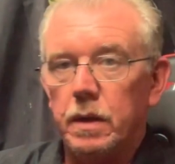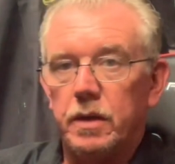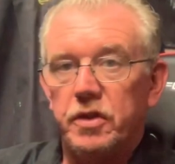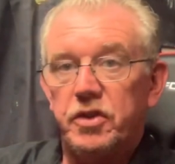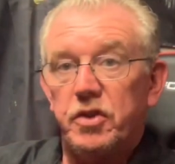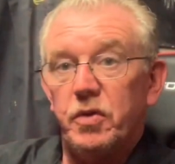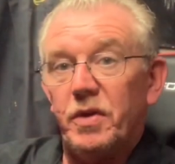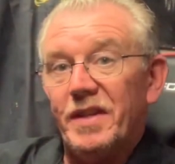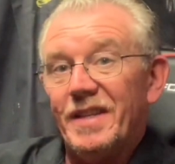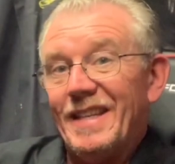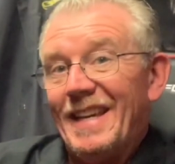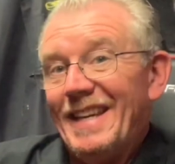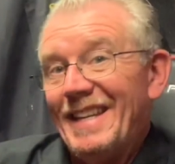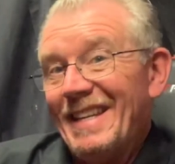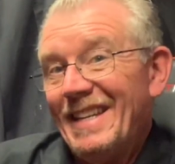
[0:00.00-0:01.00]
So the
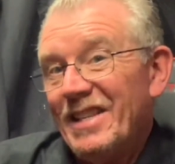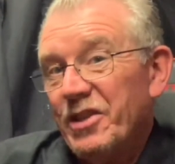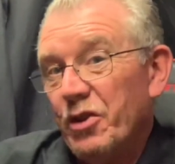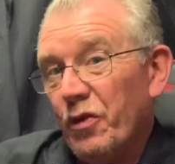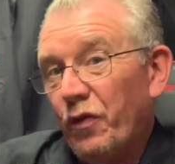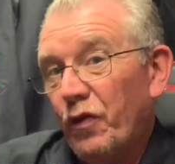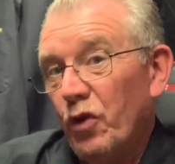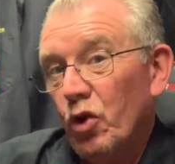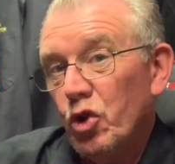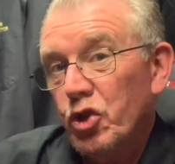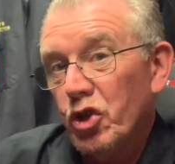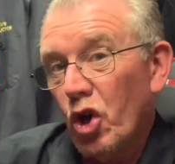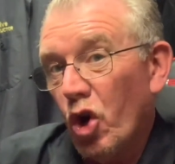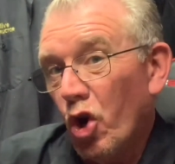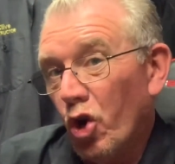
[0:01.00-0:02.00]
date is the 1st
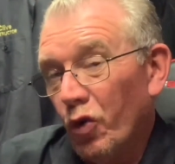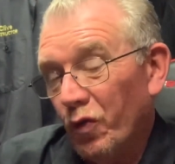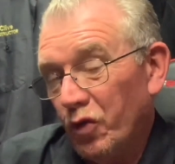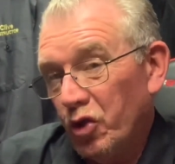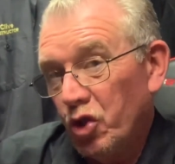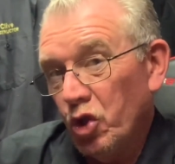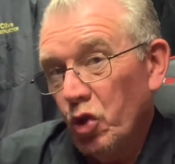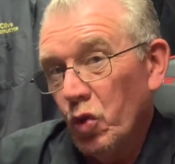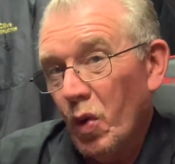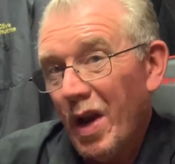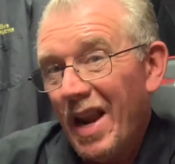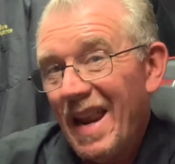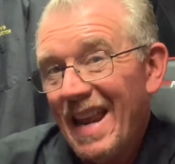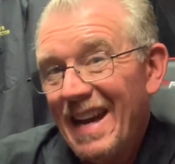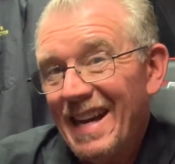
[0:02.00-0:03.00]
of
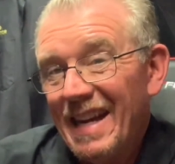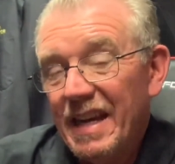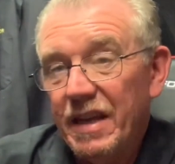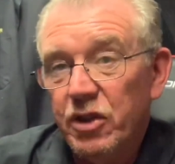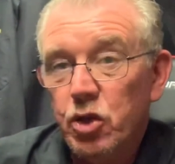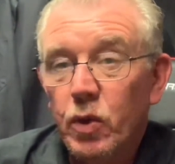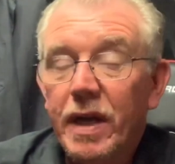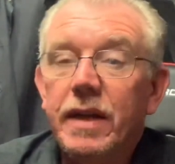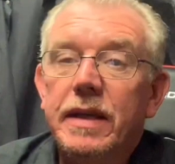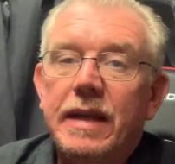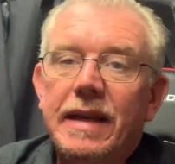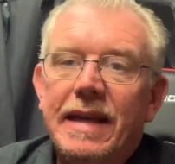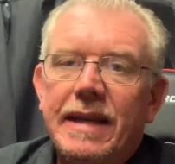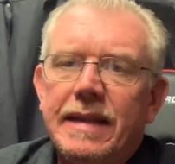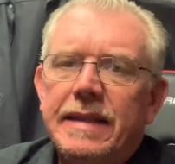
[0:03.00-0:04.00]
July
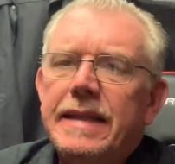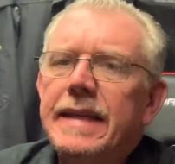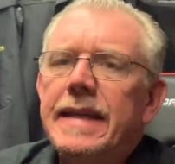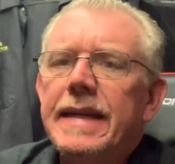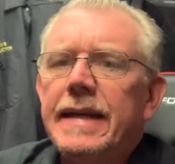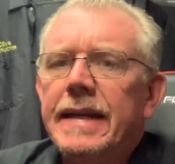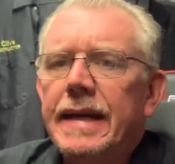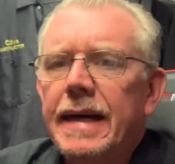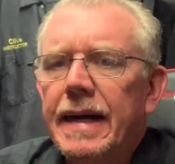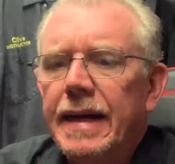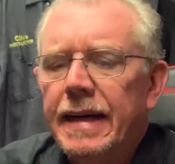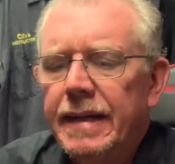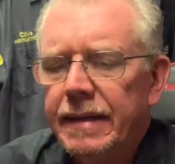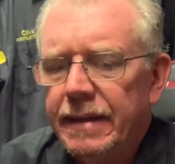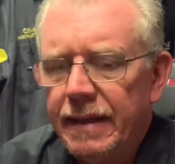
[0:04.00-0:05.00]
2019,
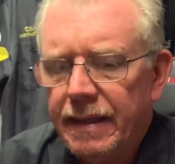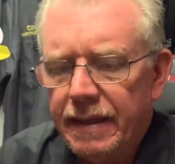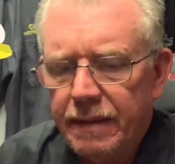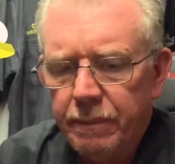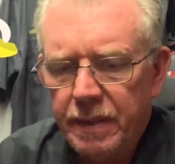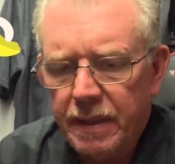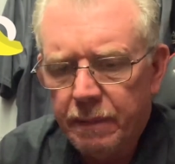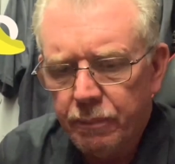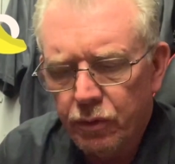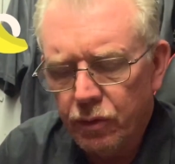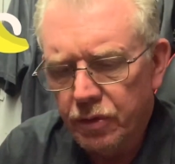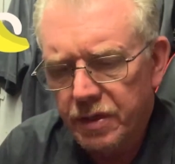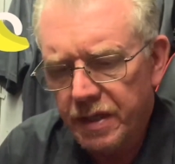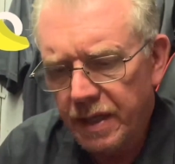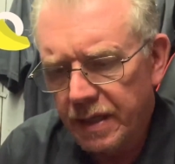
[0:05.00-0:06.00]
and I'm in the
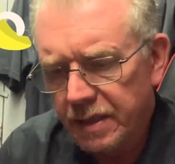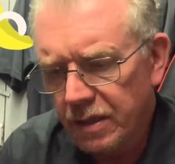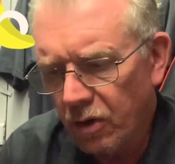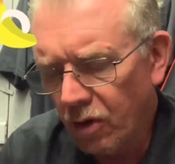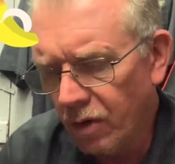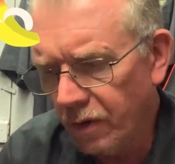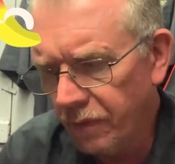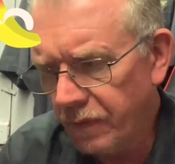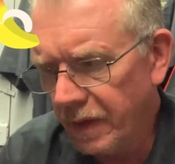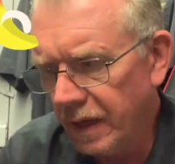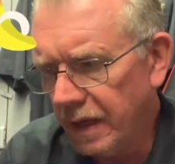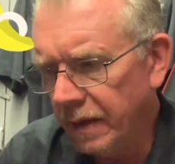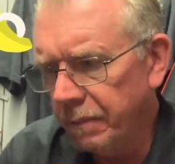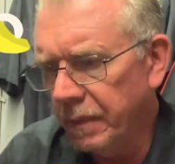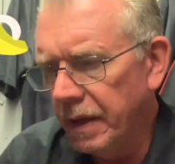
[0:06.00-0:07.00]
process of
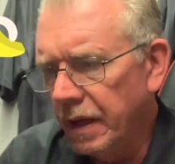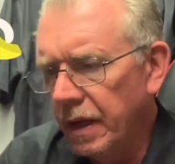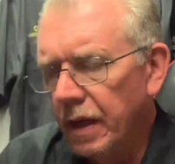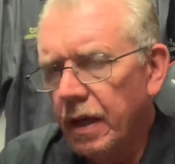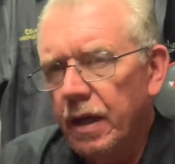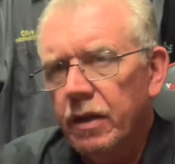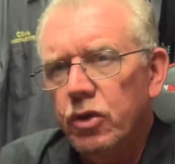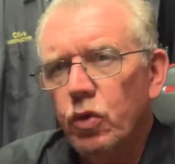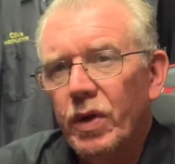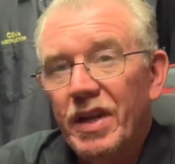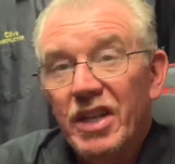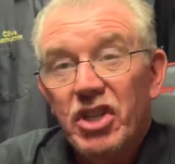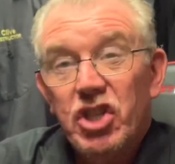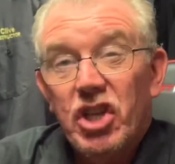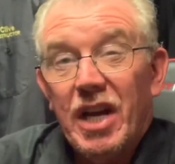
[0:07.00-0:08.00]
doing a
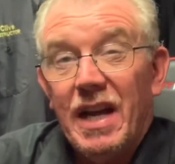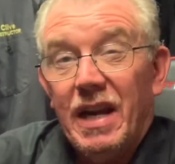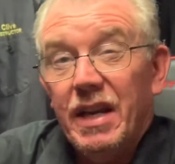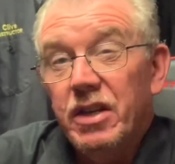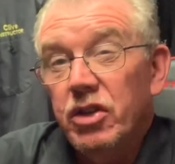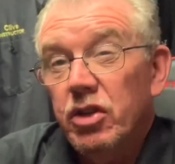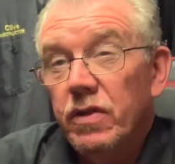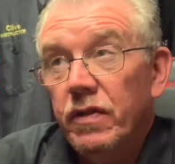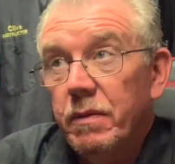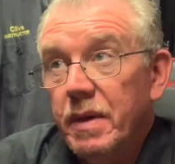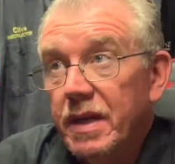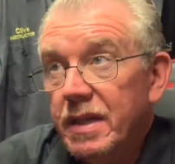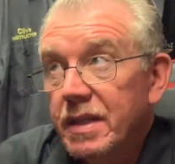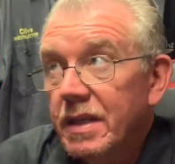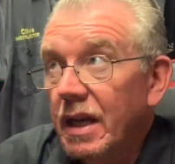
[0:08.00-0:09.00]
challenge for
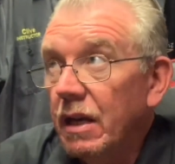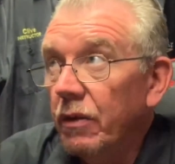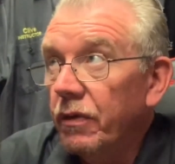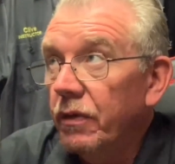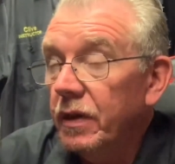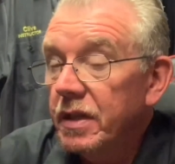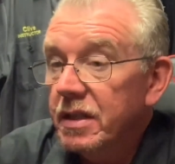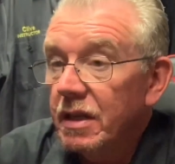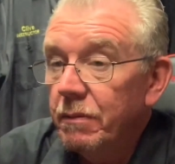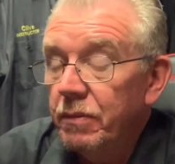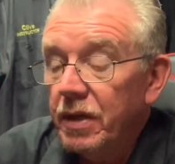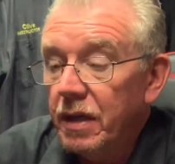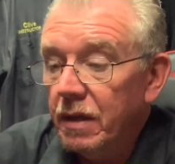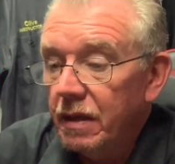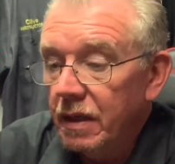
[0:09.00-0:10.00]
myself. It's
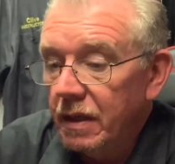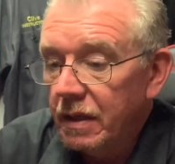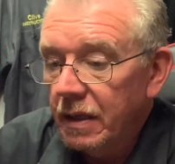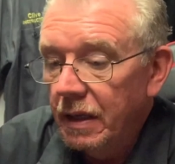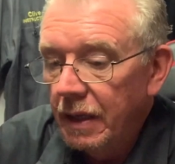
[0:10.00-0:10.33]
something that